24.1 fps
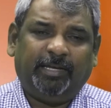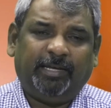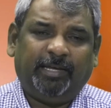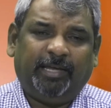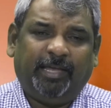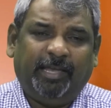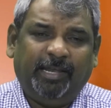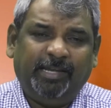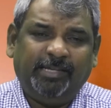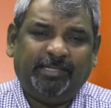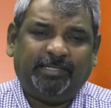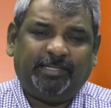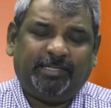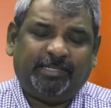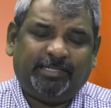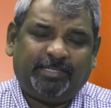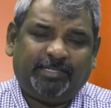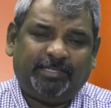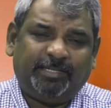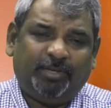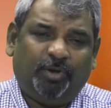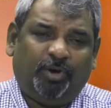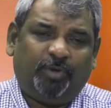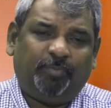heals
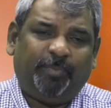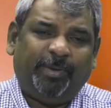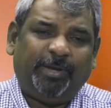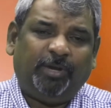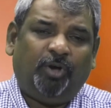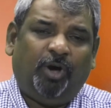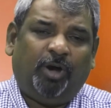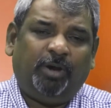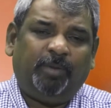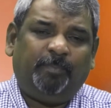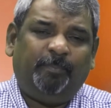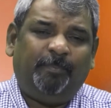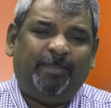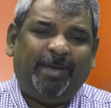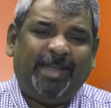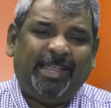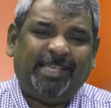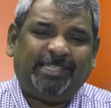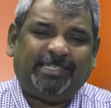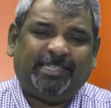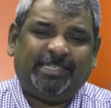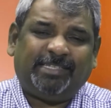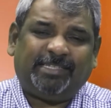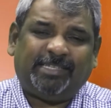us, or when God
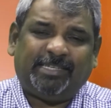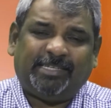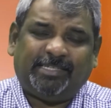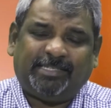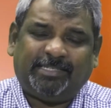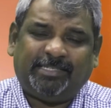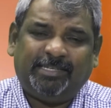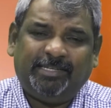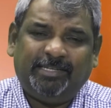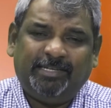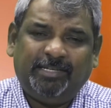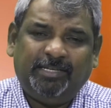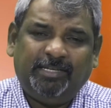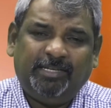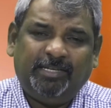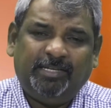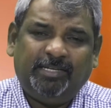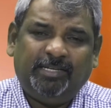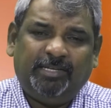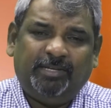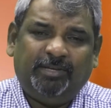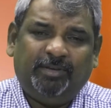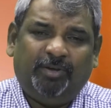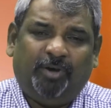blesses us,
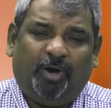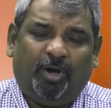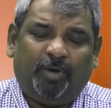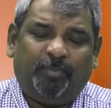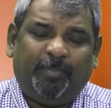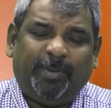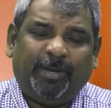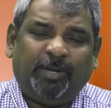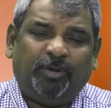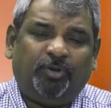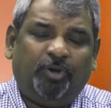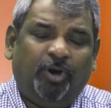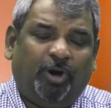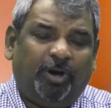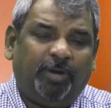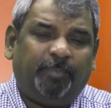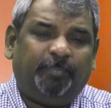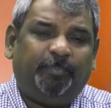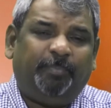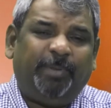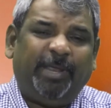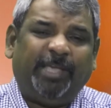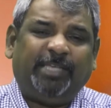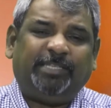or when
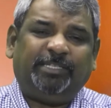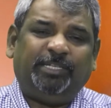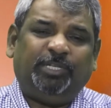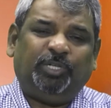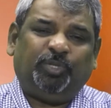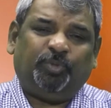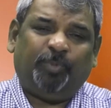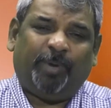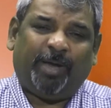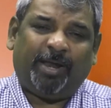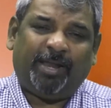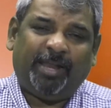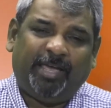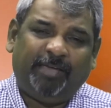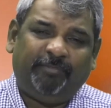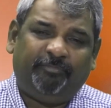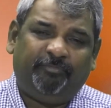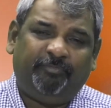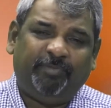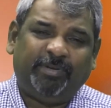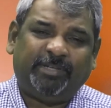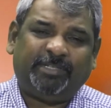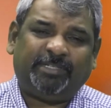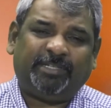God breaks into our
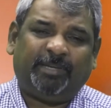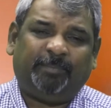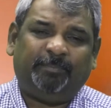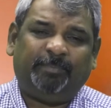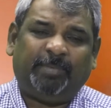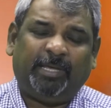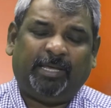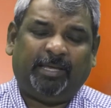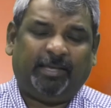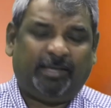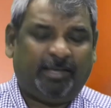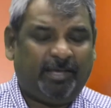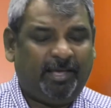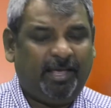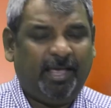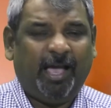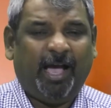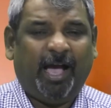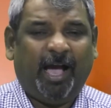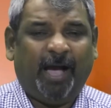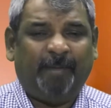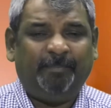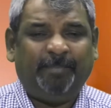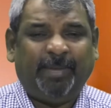life with something
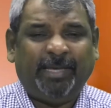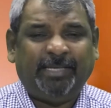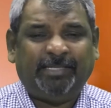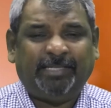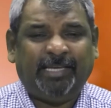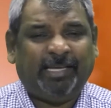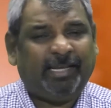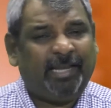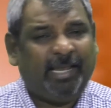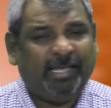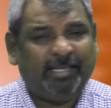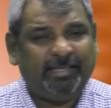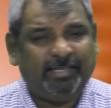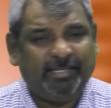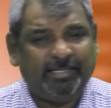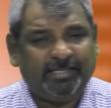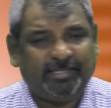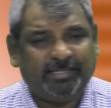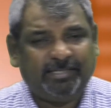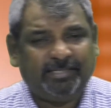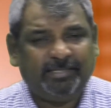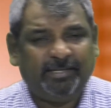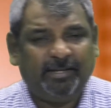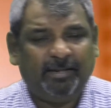amazing like
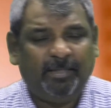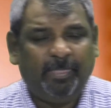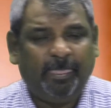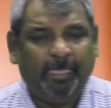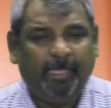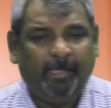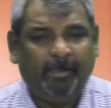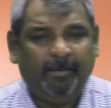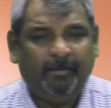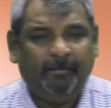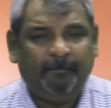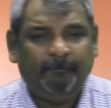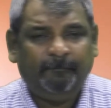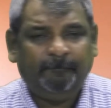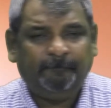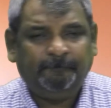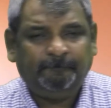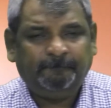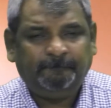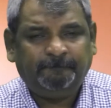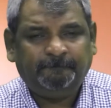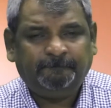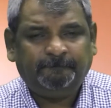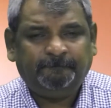this.
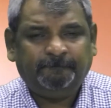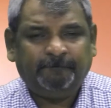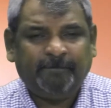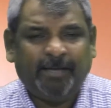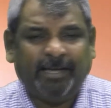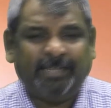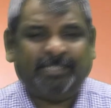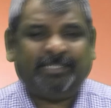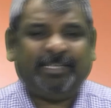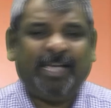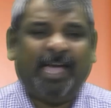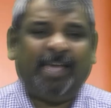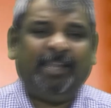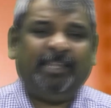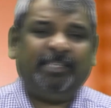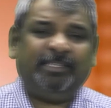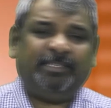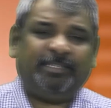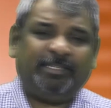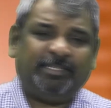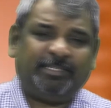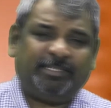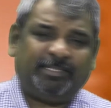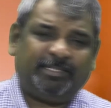It
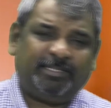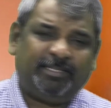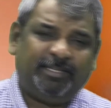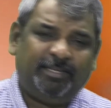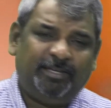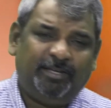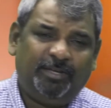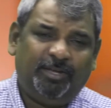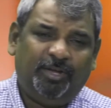challenges